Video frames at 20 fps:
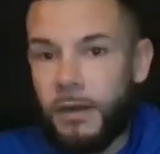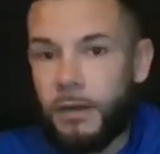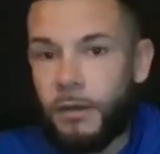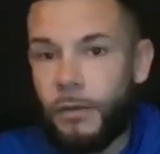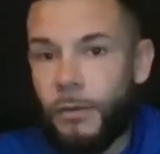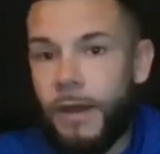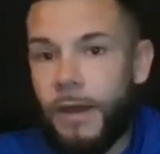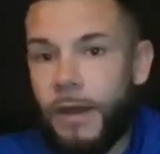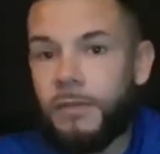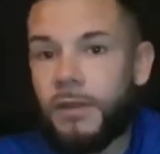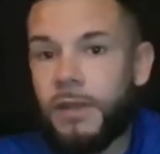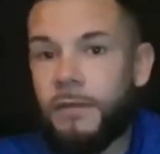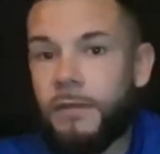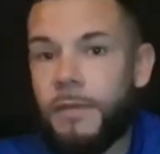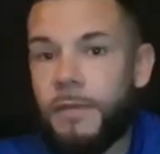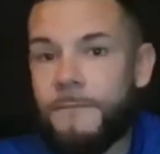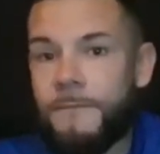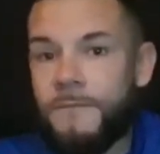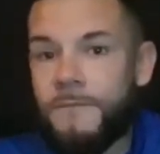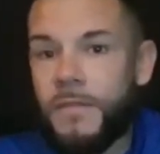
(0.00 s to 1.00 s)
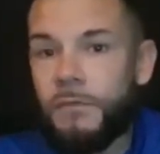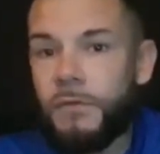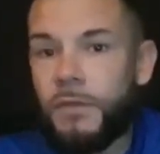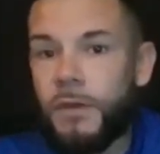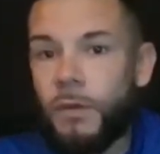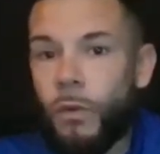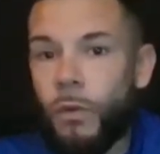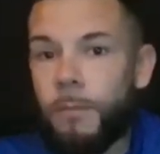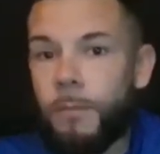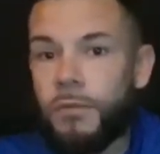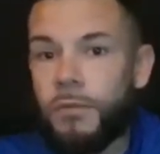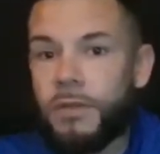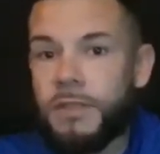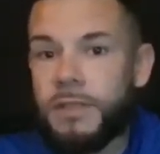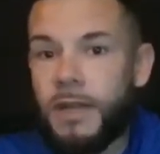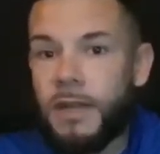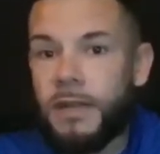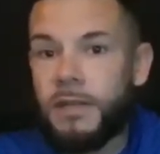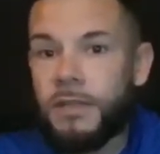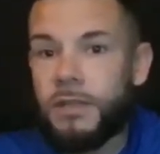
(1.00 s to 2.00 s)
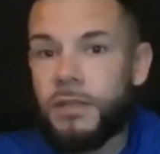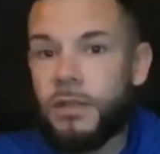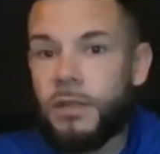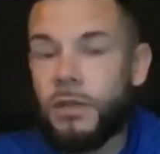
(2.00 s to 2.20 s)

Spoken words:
you have to give them 51%